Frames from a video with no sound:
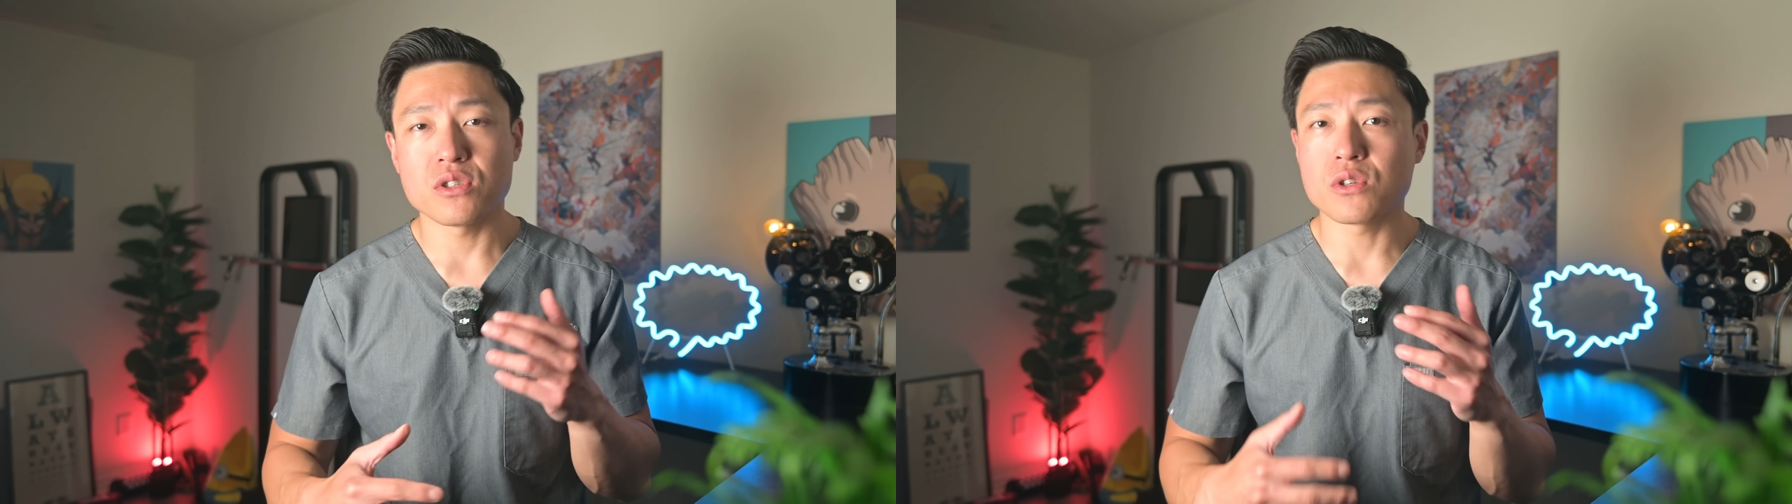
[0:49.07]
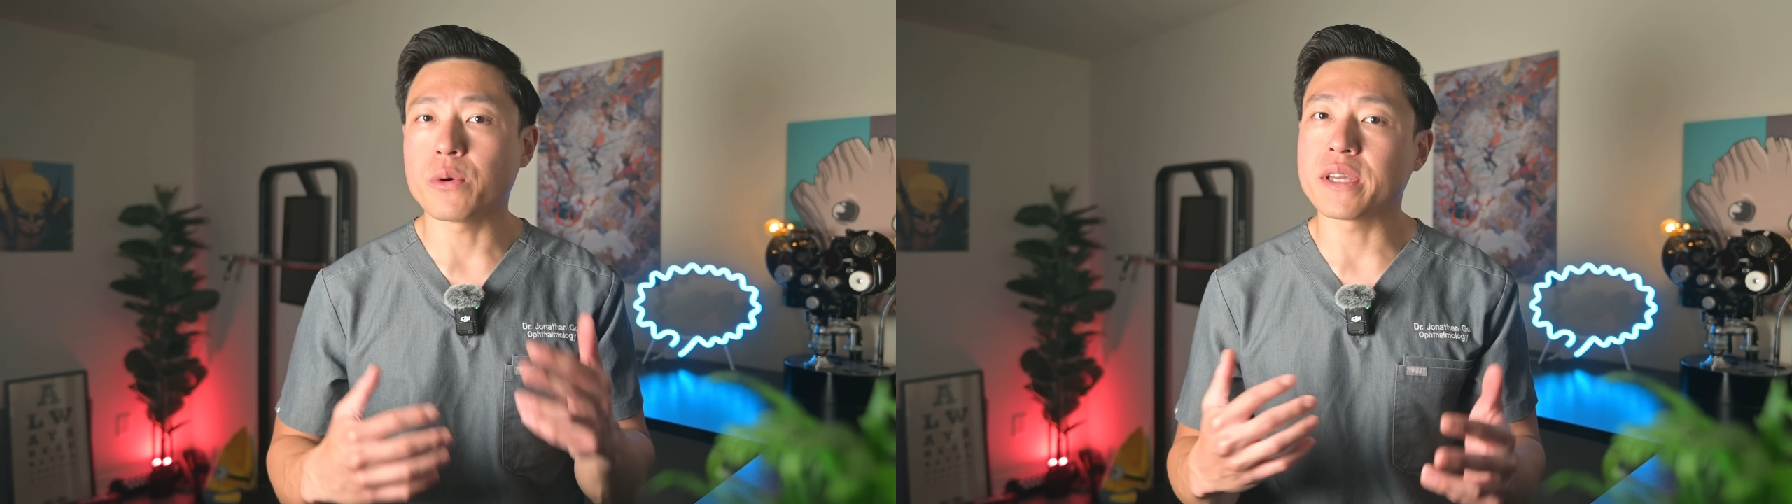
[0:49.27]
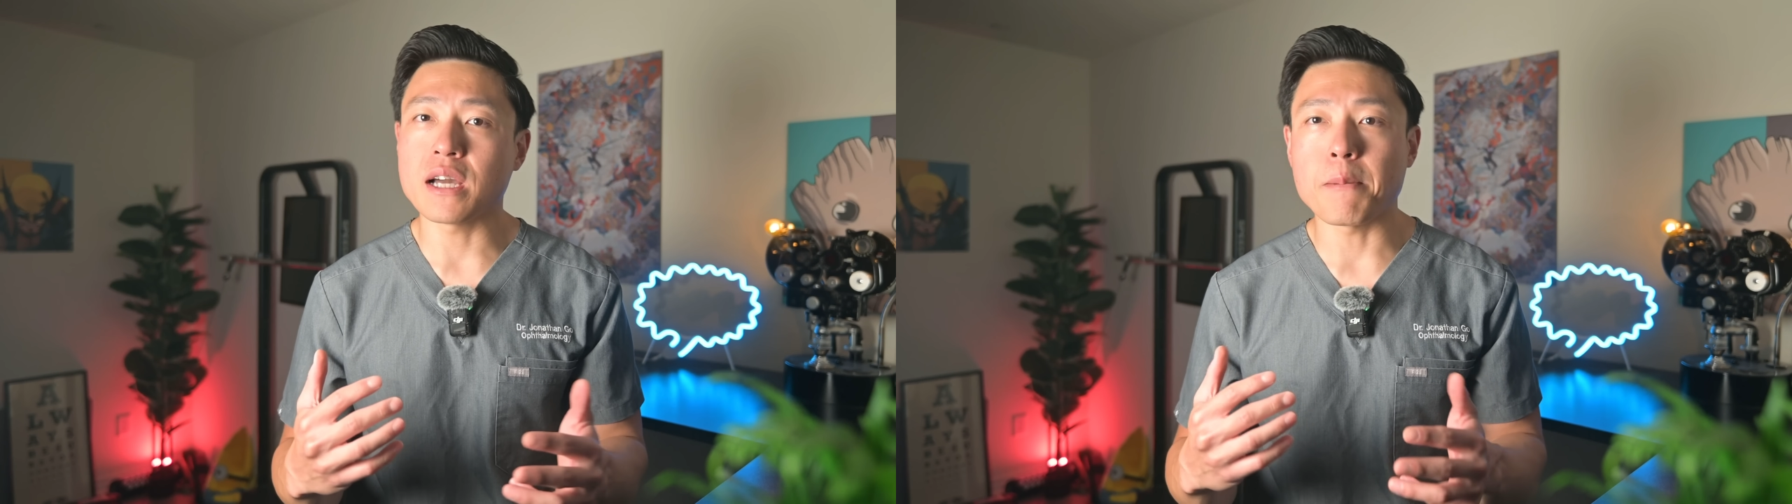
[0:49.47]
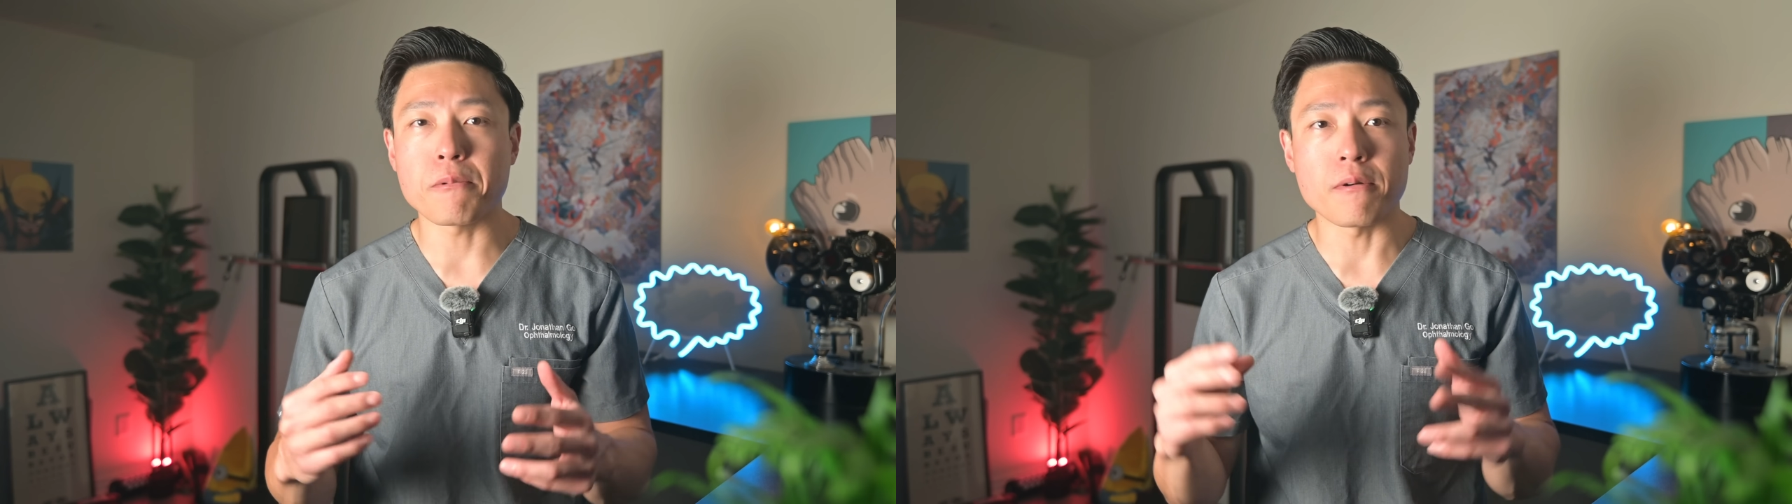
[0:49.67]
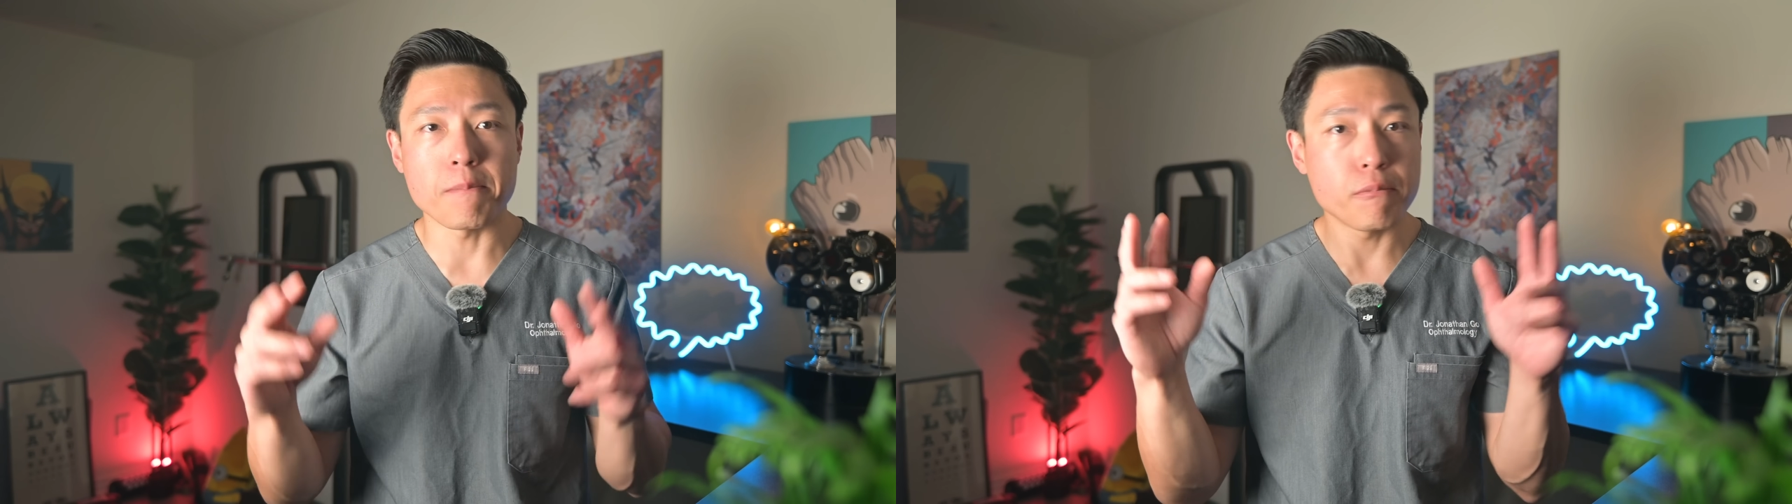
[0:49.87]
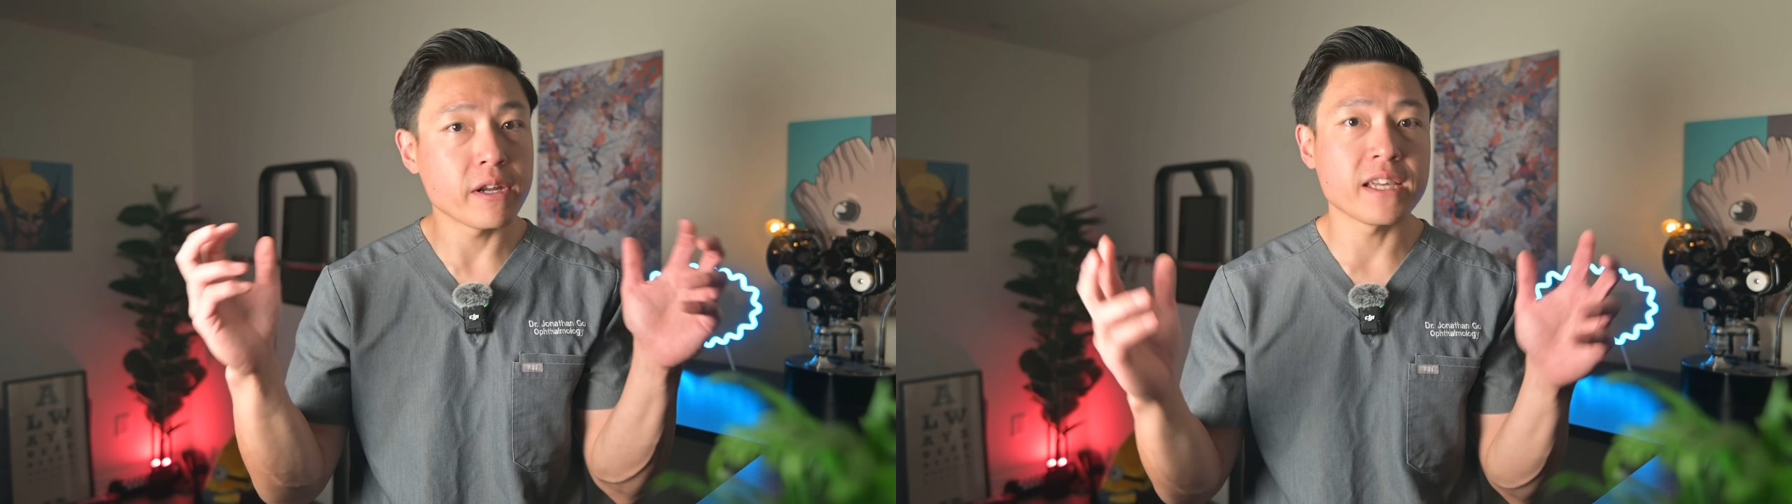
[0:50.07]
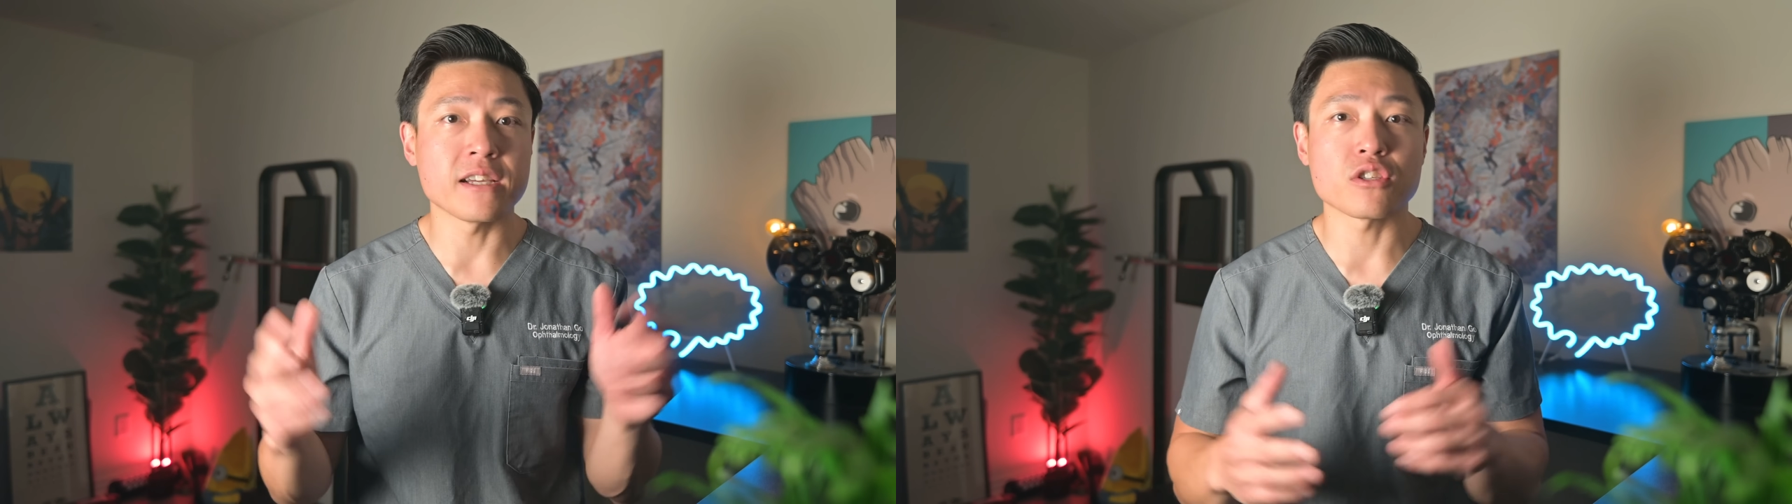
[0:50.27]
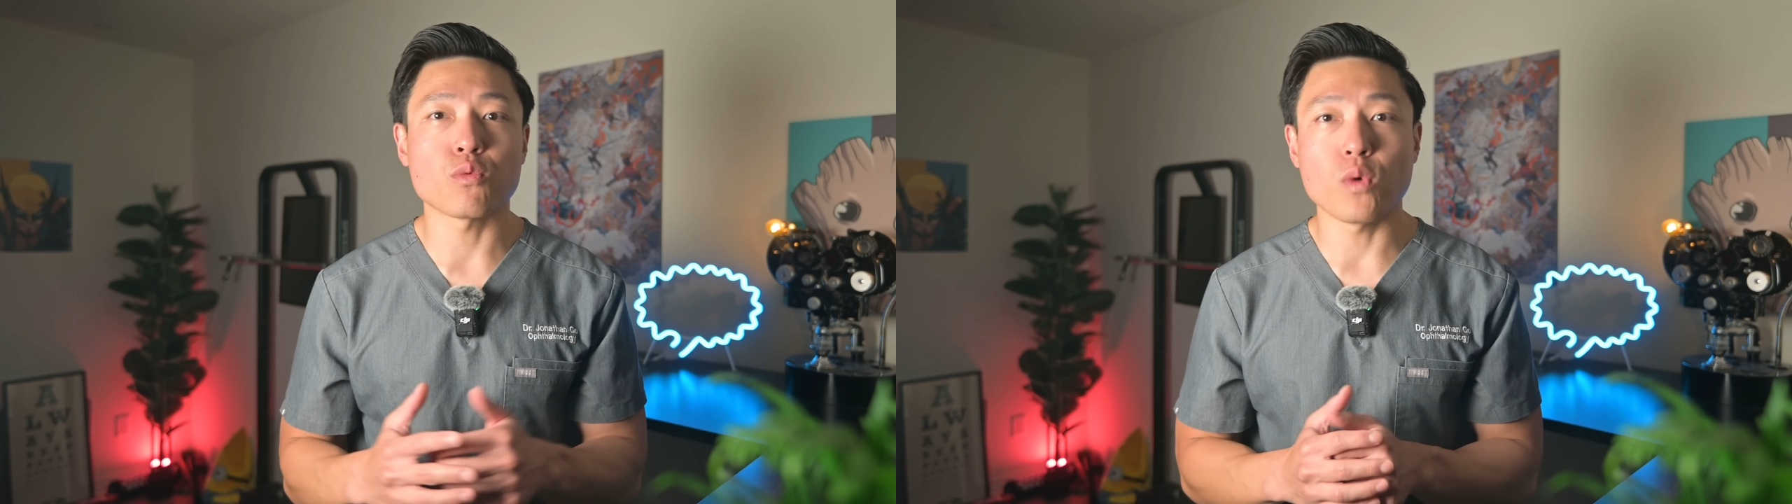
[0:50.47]
showing up or breaking
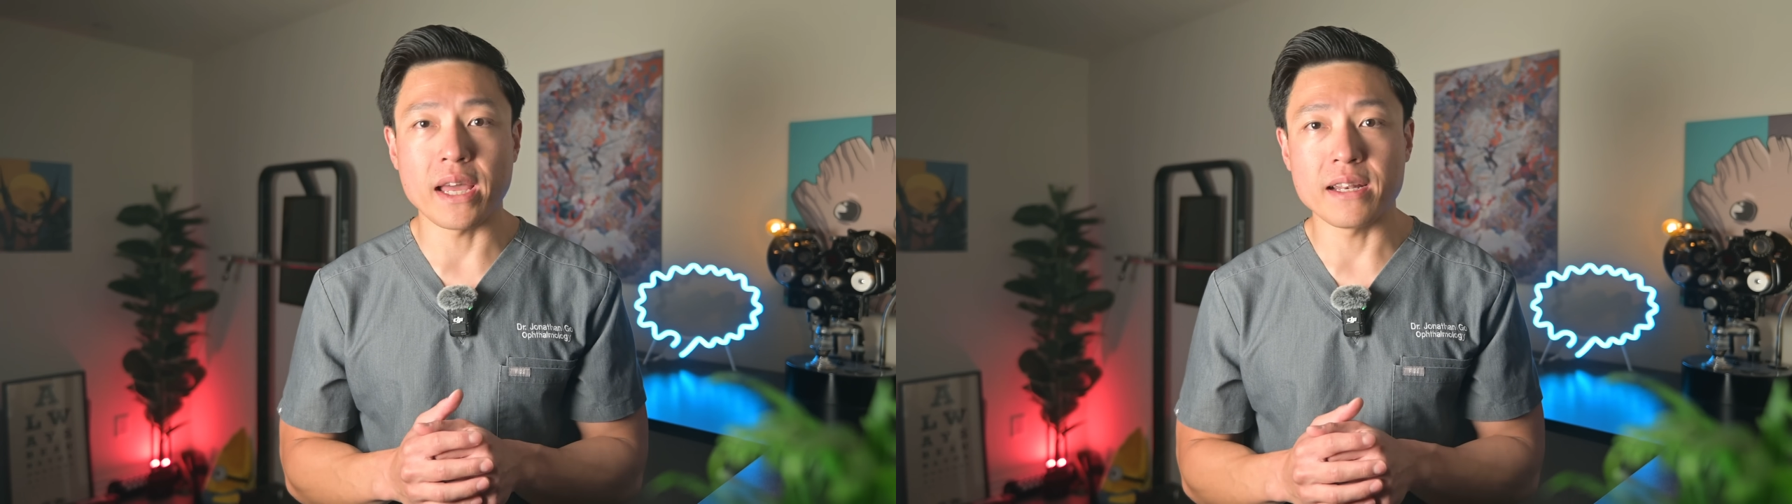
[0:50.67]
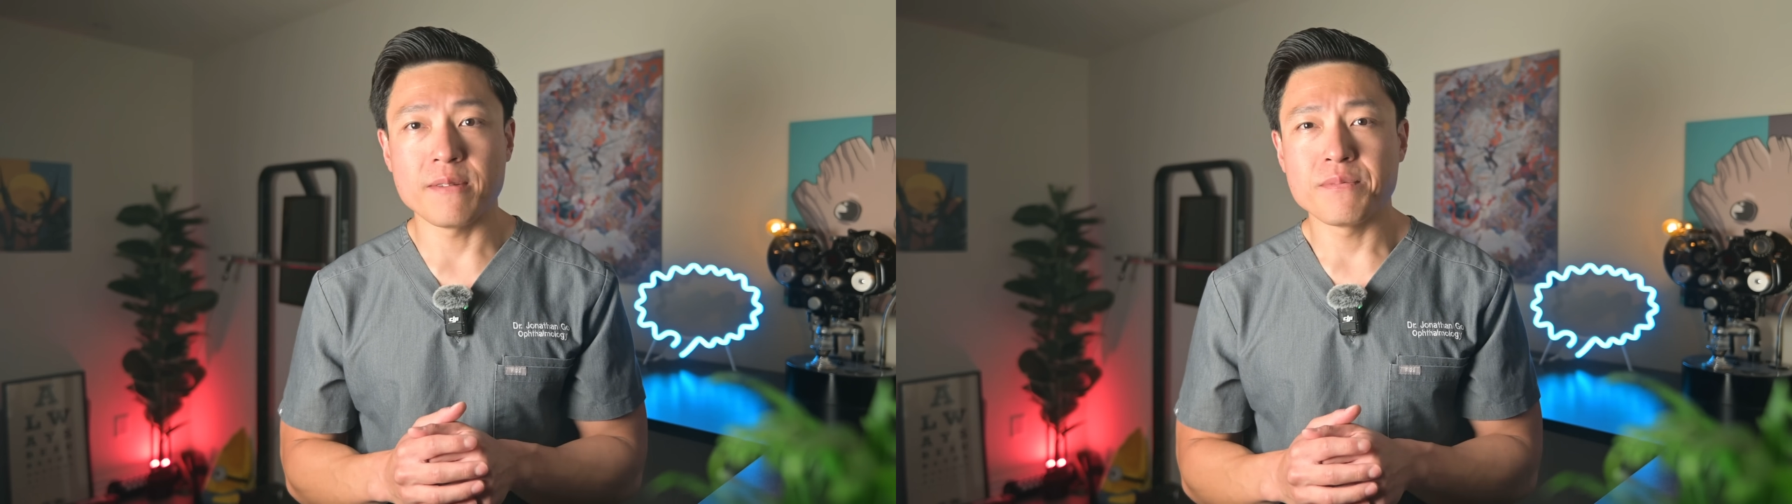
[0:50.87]
a sweat.